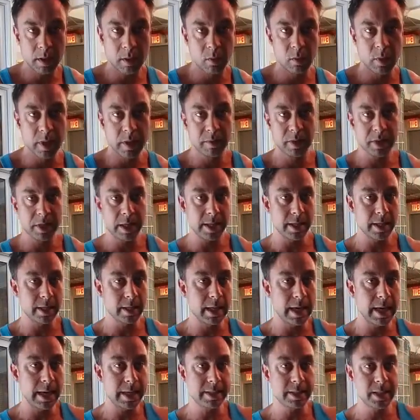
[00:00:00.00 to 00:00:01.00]
One was like a
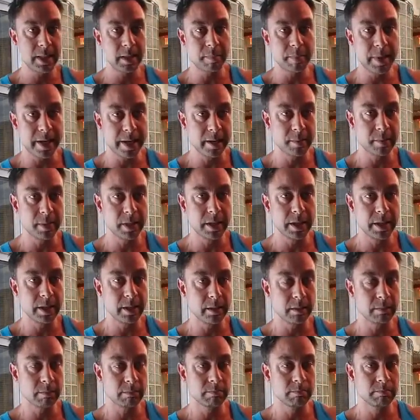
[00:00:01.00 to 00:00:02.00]
classic
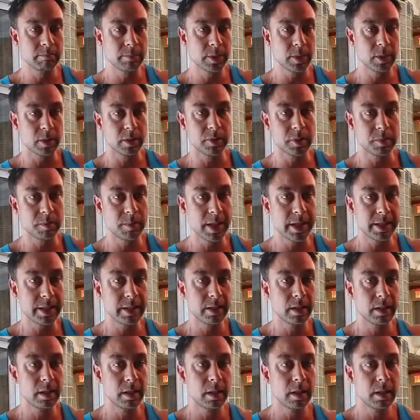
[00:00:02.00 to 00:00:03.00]
bodybuilding sort of split,
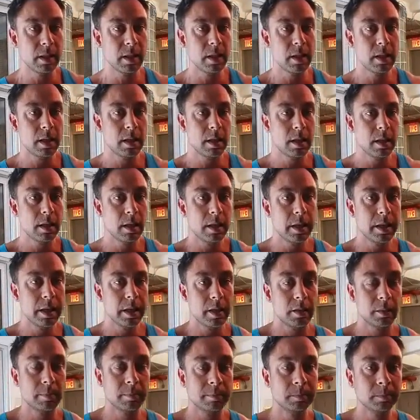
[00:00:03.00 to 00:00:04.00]
you
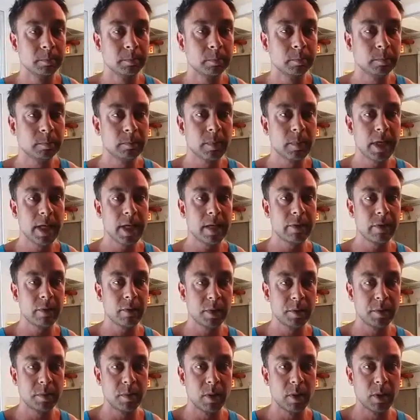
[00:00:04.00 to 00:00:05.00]
know. The other one
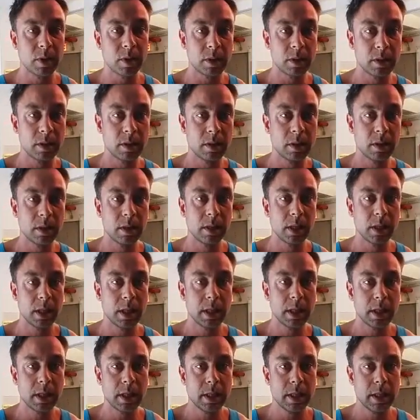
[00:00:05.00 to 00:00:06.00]
was more
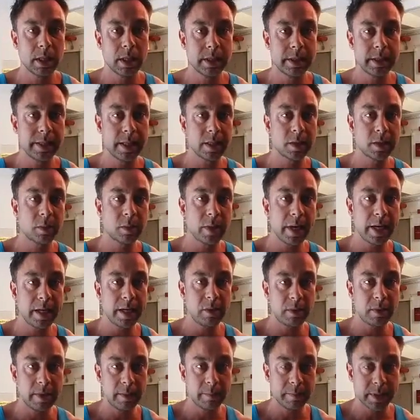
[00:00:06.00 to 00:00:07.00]
6 to 8
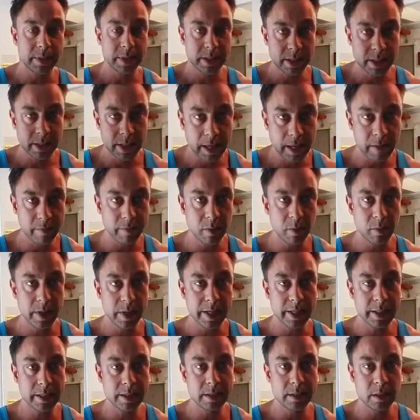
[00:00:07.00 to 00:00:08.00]
reps, heavy
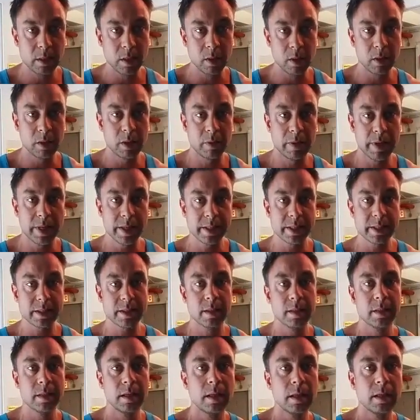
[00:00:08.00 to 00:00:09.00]
weights, longer rest.
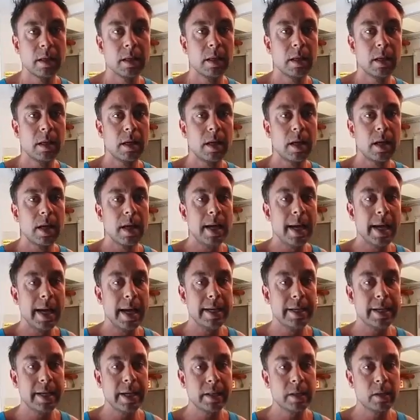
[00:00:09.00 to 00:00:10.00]

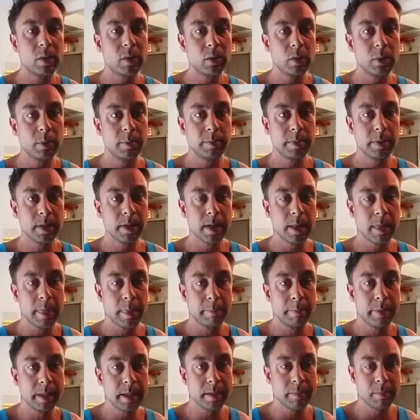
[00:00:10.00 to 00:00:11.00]
And that group
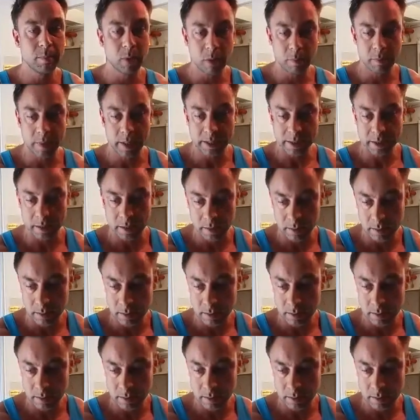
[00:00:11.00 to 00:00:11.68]
built more muscle.